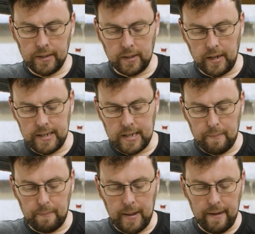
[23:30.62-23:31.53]
There is
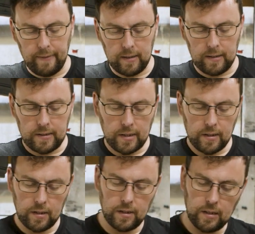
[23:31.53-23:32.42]
a beveled
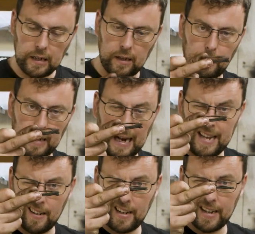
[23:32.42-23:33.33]

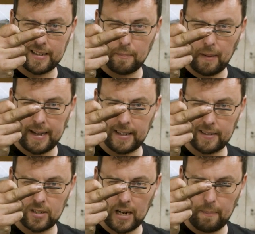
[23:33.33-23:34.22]
plate at the back,
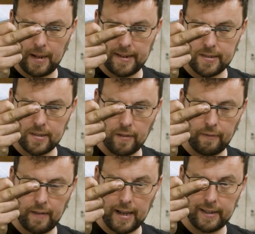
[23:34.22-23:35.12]
so that plate is
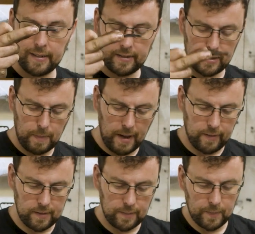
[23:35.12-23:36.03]
not flat, it is
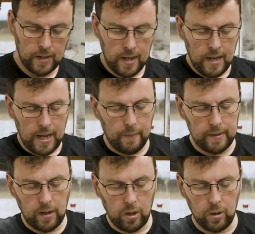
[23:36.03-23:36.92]
beveled. And
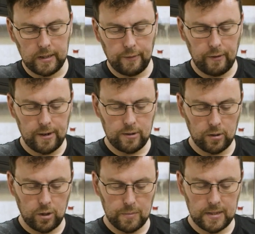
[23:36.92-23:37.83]
when the whole
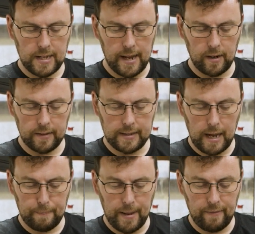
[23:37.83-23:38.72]
differential comes together,
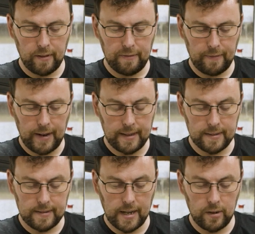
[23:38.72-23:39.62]
that bevel
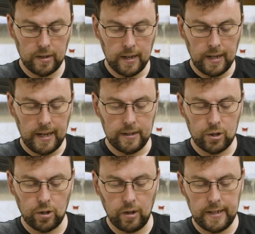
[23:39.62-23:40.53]
flattens out and
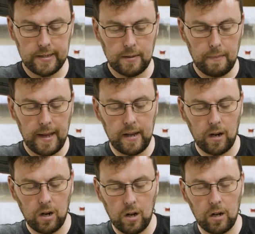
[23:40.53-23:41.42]
tries to make
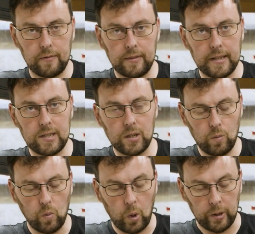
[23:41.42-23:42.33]
all of this
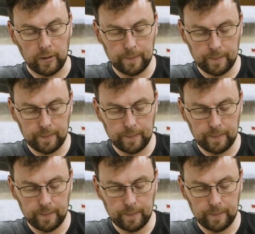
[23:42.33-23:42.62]
one.